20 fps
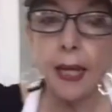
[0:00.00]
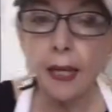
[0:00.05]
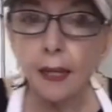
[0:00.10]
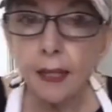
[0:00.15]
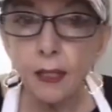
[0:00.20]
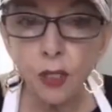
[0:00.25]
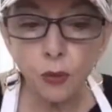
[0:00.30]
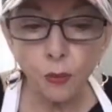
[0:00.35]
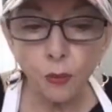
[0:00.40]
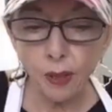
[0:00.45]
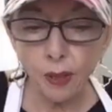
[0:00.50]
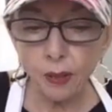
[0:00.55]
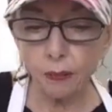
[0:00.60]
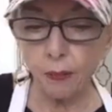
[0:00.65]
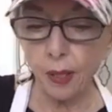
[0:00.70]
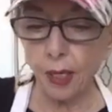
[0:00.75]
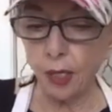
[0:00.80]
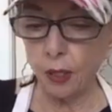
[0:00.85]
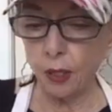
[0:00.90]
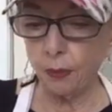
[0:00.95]
this with
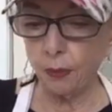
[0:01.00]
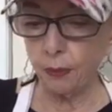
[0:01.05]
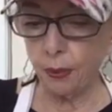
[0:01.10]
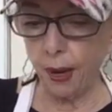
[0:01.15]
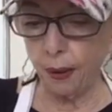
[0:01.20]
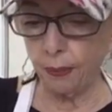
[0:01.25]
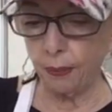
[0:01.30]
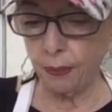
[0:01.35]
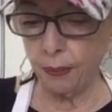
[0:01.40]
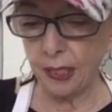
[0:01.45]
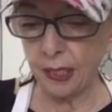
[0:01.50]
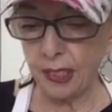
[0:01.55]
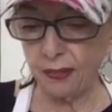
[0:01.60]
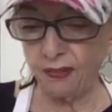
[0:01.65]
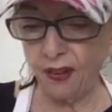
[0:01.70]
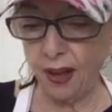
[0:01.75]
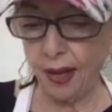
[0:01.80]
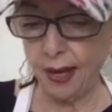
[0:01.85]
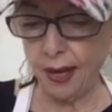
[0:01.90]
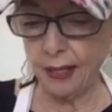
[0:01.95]
me, you'll probably
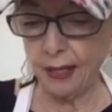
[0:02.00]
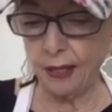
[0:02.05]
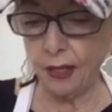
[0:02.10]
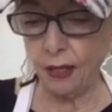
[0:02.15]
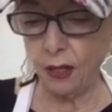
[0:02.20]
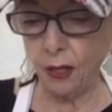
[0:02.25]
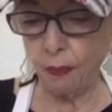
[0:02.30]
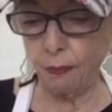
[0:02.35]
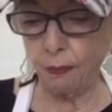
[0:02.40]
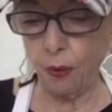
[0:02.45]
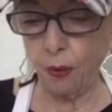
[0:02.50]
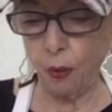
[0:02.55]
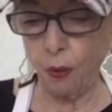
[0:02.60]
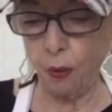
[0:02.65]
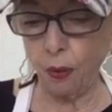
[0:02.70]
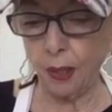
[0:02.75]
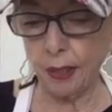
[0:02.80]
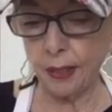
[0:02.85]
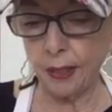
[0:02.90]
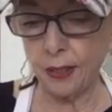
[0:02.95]
find that your
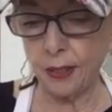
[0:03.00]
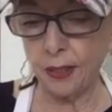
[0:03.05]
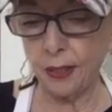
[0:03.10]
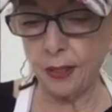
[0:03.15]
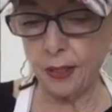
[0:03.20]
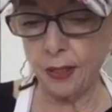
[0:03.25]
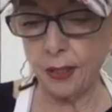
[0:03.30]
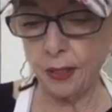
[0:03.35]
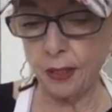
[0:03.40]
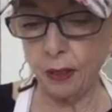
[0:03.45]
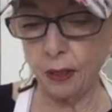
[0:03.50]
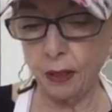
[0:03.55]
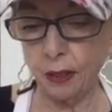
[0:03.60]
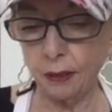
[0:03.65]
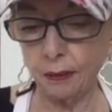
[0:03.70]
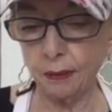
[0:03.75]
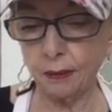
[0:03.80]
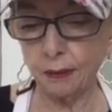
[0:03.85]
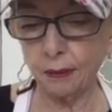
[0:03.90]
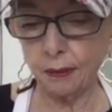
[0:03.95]
bowl is still
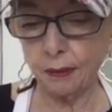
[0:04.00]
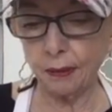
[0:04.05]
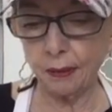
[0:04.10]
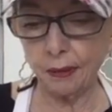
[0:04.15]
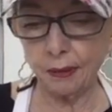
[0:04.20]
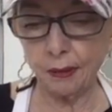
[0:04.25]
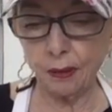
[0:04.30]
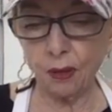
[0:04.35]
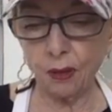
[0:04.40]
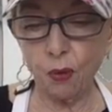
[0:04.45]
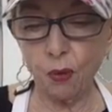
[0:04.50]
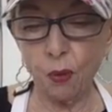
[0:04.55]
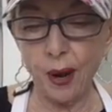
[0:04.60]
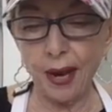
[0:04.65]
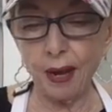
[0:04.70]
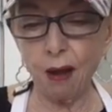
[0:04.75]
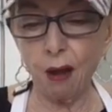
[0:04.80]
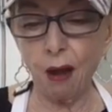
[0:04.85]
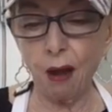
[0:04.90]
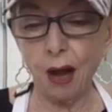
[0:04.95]

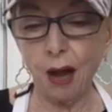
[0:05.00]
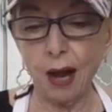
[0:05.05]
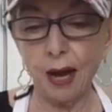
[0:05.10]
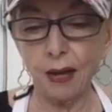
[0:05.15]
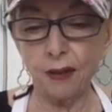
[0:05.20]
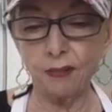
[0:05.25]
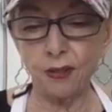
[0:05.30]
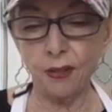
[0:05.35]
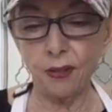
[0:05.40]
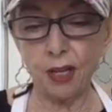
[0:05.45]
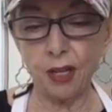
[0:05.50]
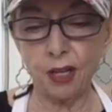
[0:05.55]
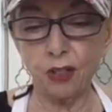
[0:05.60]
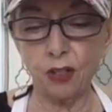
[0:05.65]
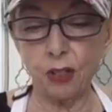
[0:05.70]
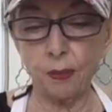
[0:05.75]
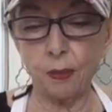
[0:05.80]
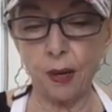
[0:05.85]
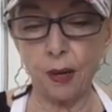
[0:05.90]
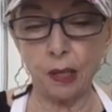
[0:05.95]
quite hot if you touch
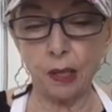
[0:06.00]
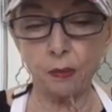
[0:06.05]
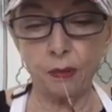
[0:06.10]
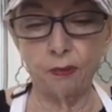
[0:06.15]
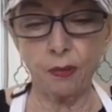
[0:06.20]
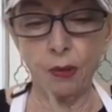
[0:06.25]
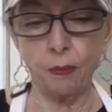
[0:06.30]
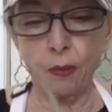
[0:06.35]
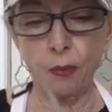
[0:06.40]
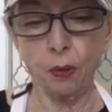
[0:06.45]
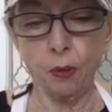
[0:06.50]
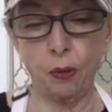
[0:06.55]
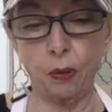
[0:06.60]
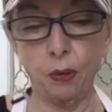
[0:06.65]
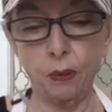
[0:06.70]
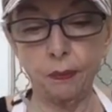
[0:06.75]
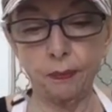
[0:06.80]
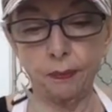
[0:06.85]
the bottom of your bowl.